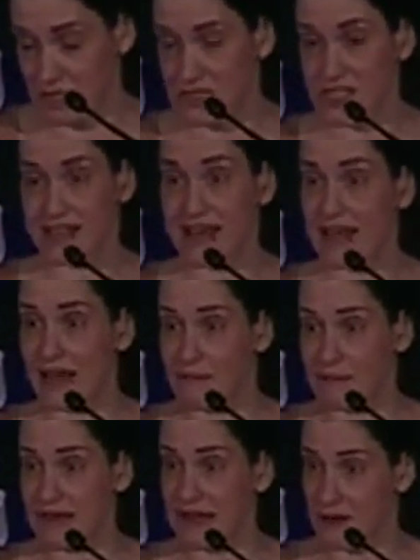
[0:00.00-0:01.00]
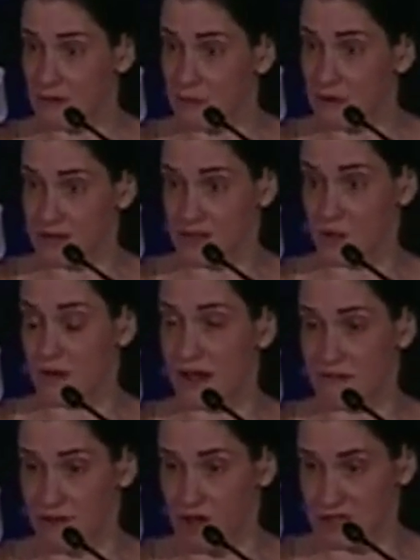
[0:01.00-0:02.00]
to get up in airports when
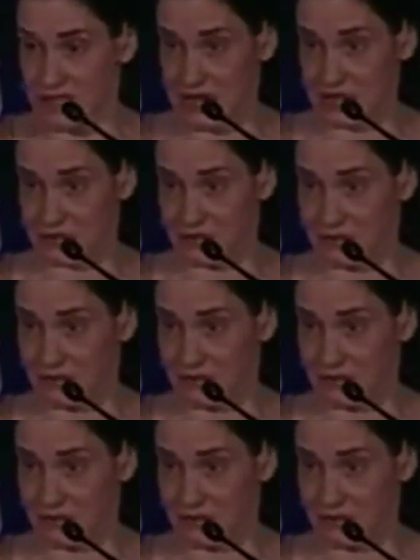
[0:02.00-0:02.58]
I fall down,